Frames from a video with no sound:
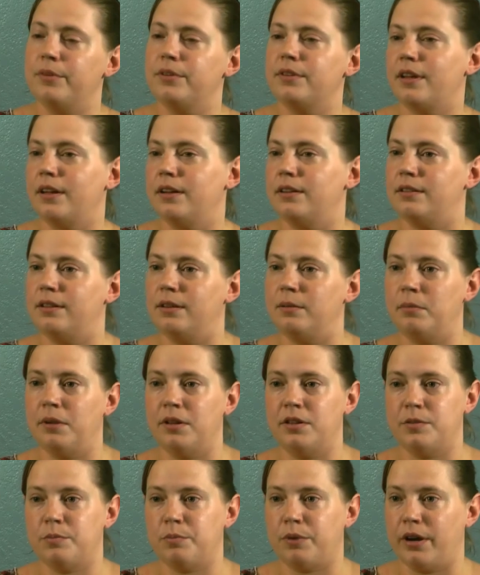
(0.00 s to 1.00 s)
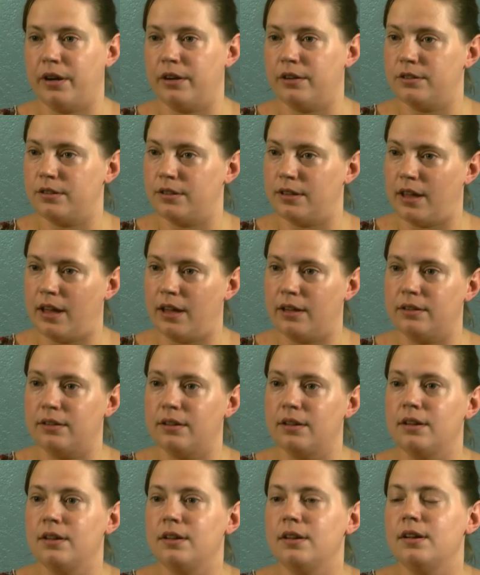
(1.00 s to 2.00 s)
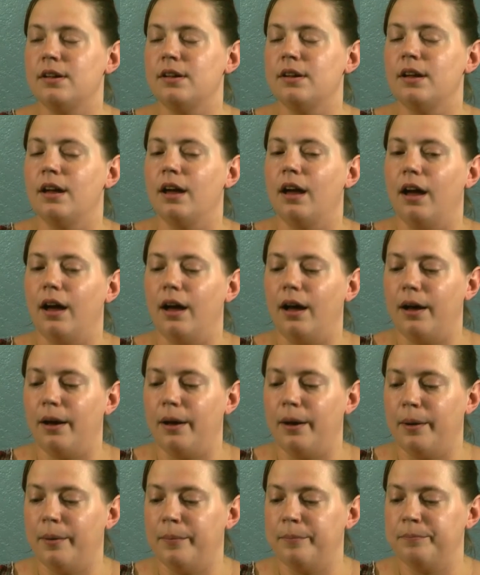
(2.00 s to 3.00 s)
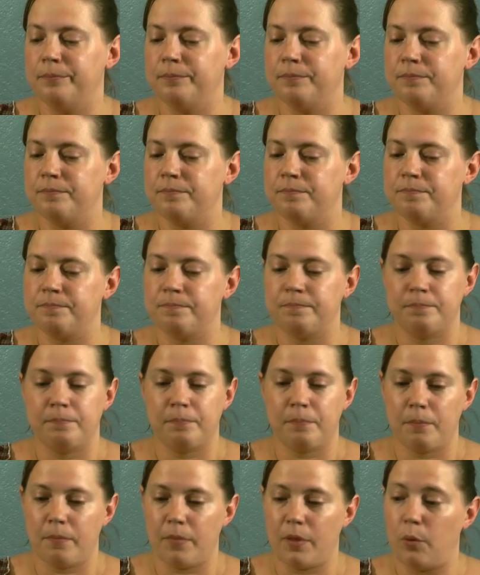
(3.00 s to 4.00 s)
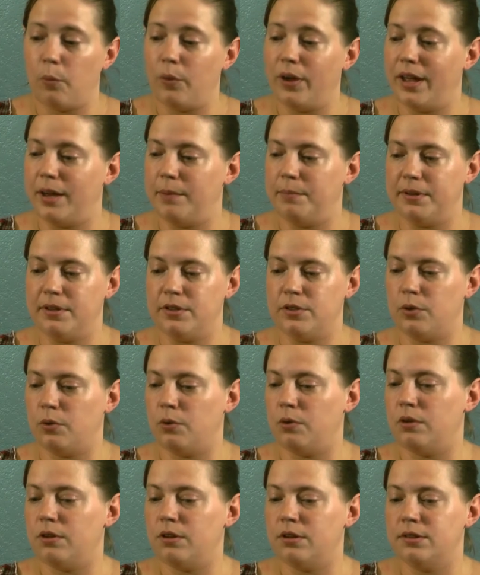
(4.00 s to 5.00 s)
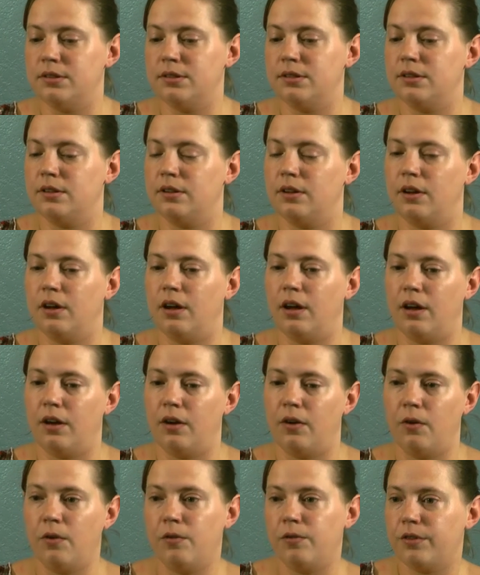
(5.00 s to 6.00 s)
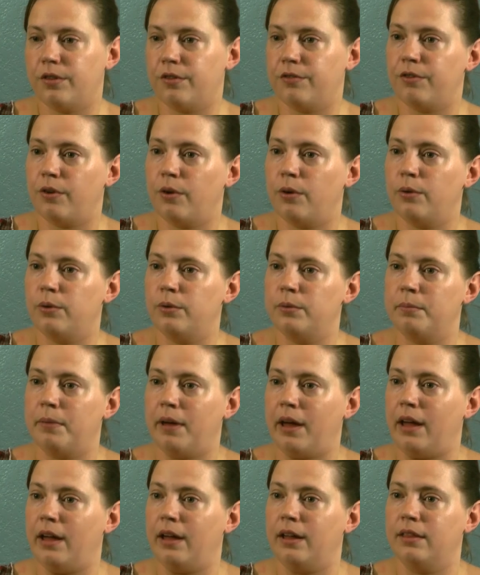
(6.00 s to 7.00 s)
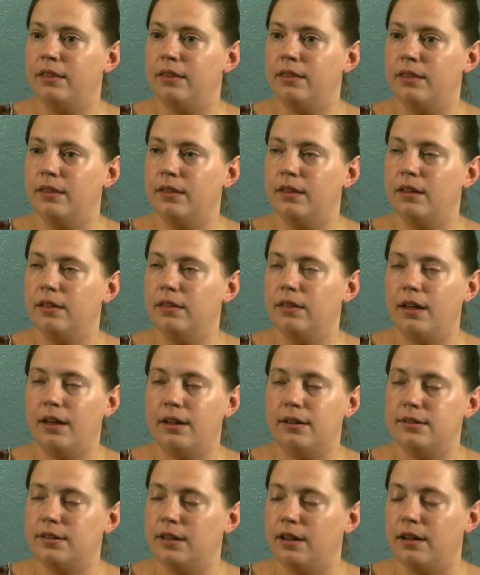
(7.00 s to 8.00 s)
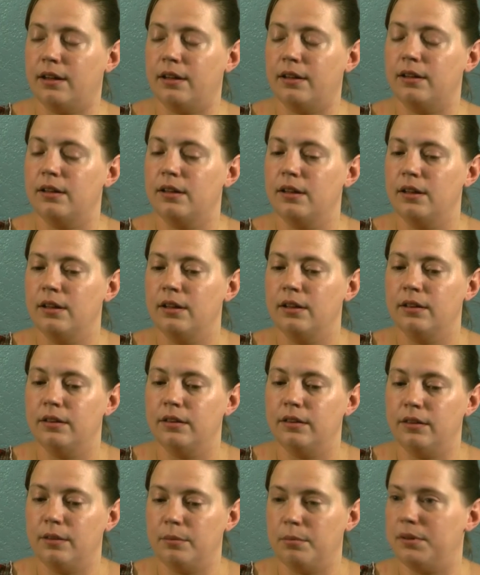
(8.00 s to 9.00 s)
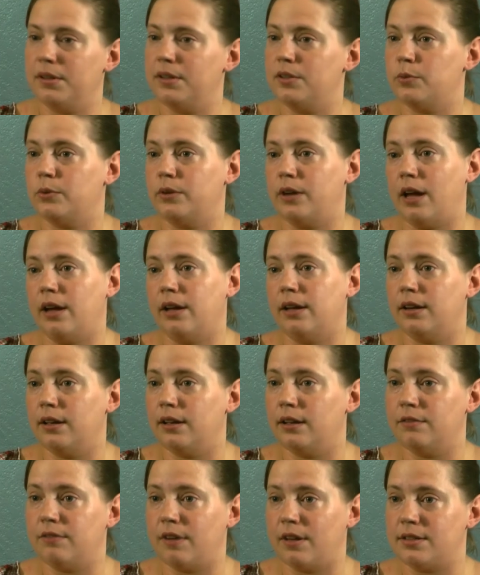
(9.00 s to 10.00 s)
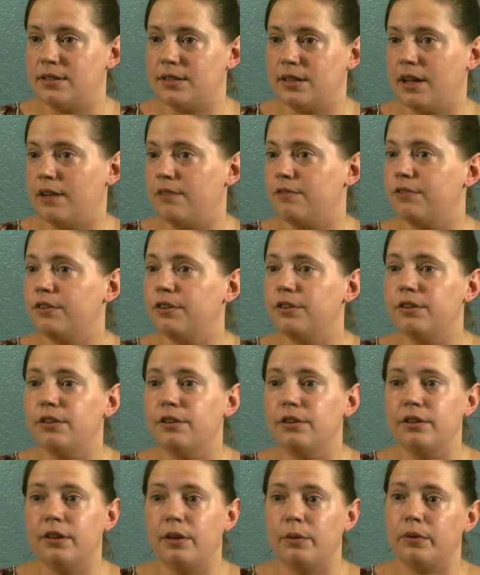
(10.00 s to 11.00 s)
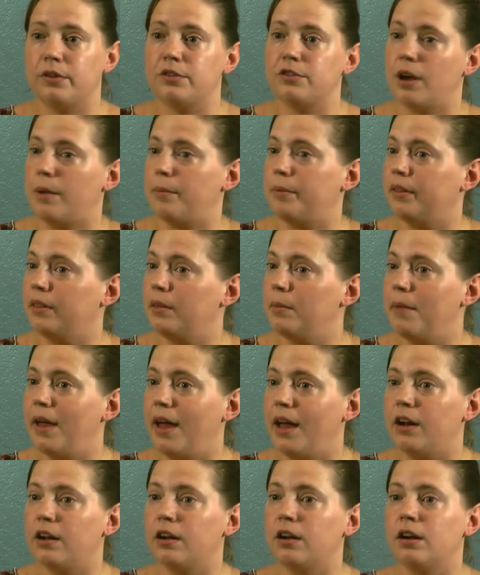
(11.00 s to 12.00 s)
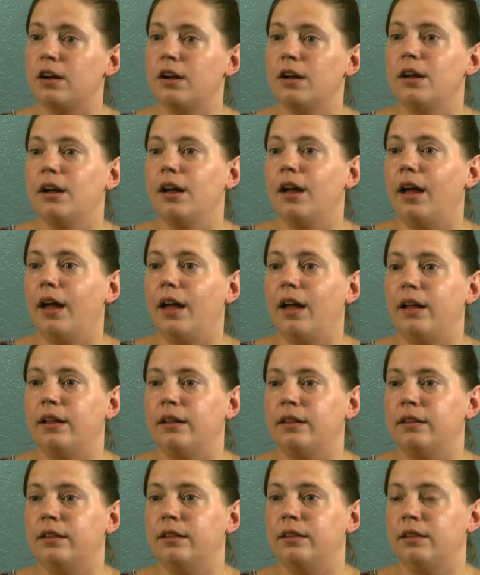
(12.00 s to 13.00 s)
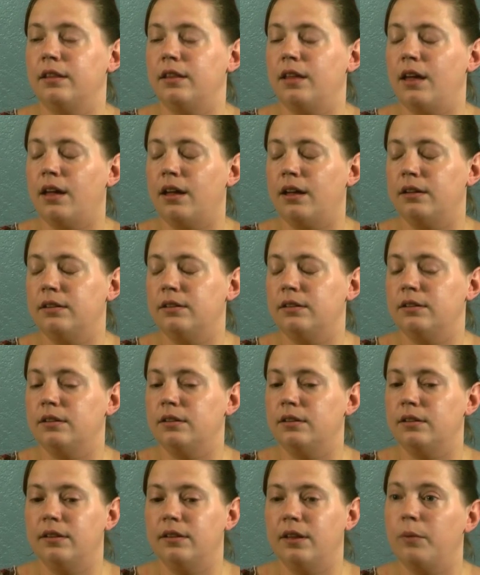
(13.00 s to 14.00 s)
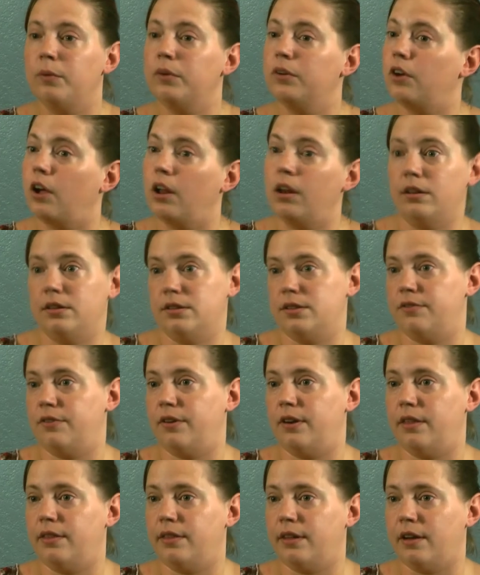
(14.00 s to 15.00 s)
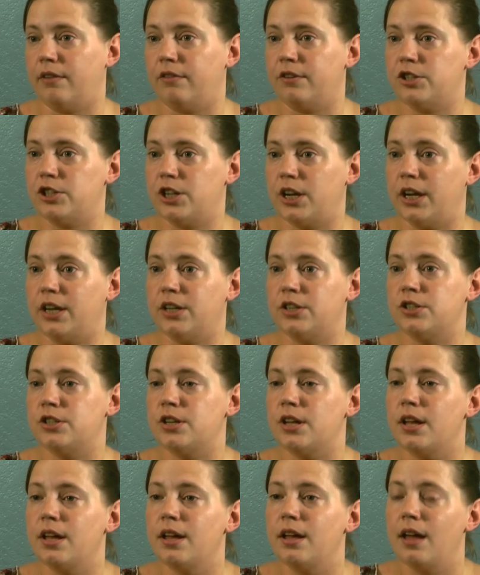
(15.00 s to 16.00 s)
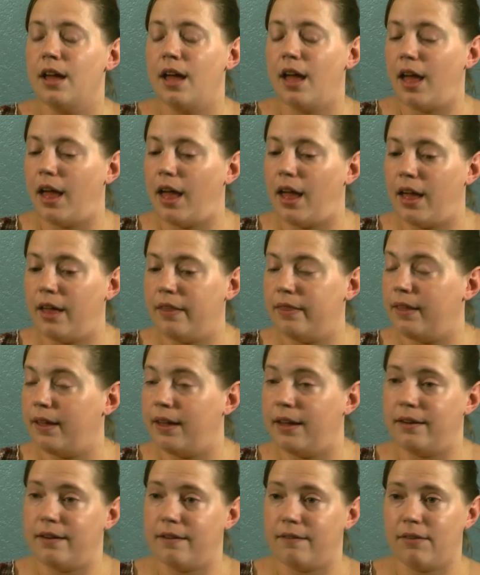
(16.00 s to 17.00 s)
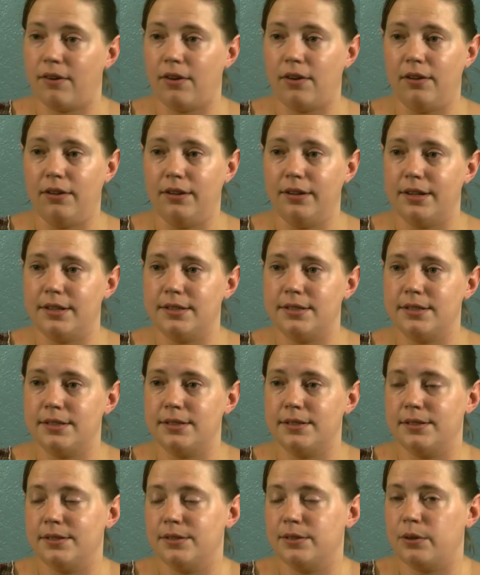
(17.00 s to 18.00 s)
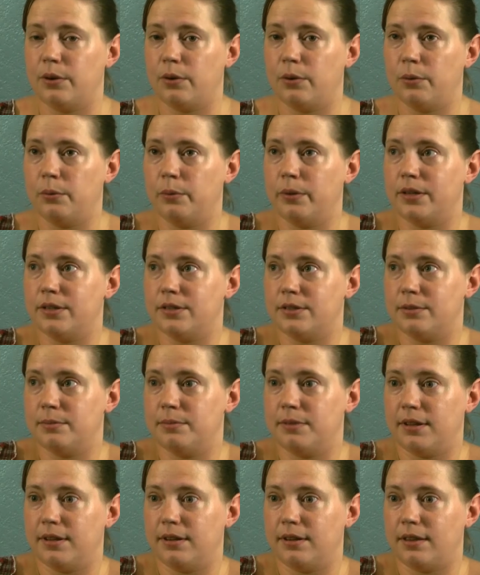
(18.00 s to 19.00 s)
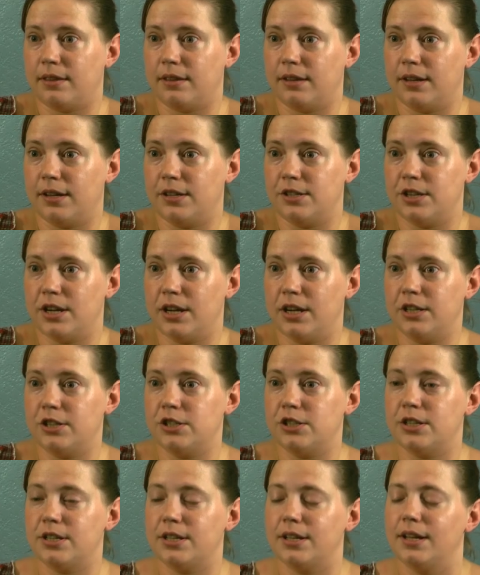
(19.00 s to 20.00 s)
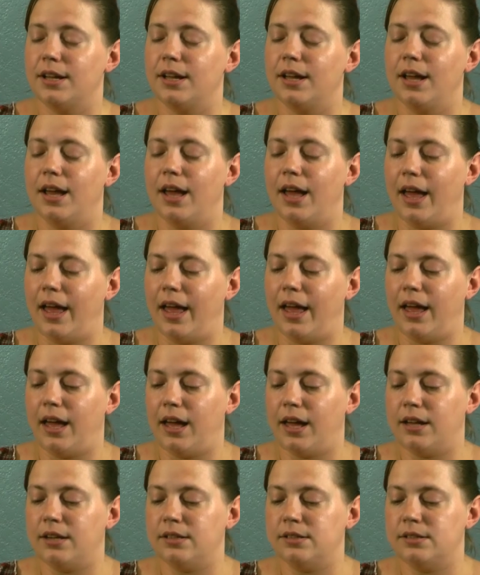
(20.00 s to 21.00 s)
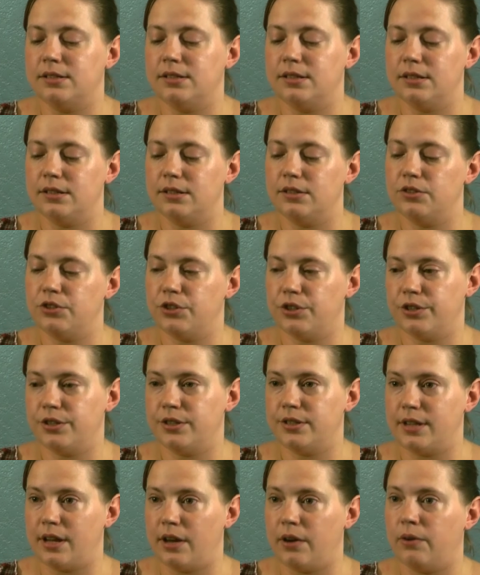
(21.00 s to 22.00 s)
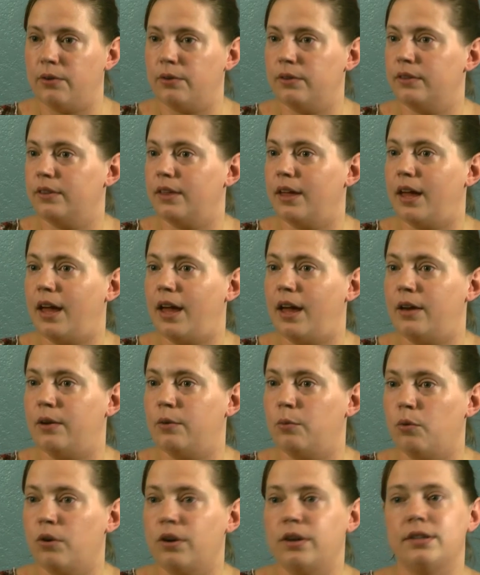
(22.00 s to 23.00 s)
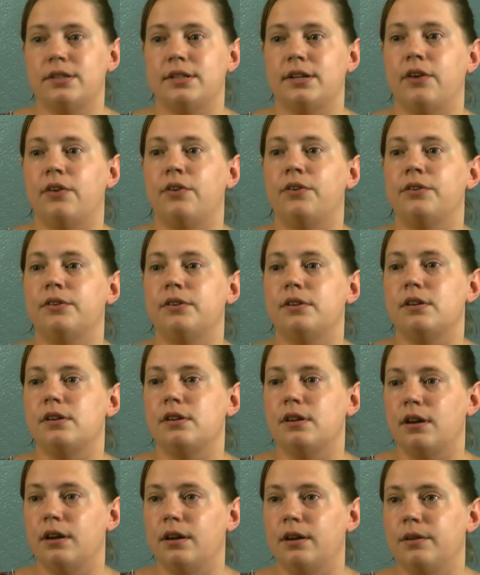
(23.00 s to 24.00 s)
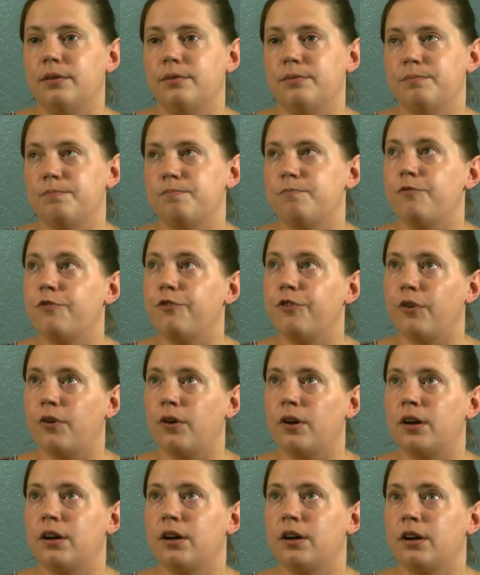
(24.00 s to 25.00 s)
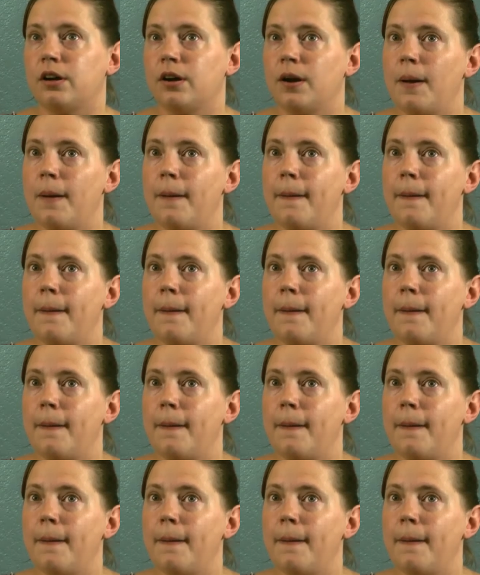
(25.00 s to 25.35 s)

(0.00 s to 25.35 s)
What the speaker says: almost 18 months prior to it. We had been told over the phone that the police were not going to investigate further, they were dropping the matter, and that they would call us if anything ever changed, and they had never called us, so we assumed that nothing had changed. And turns out they had a warrant out for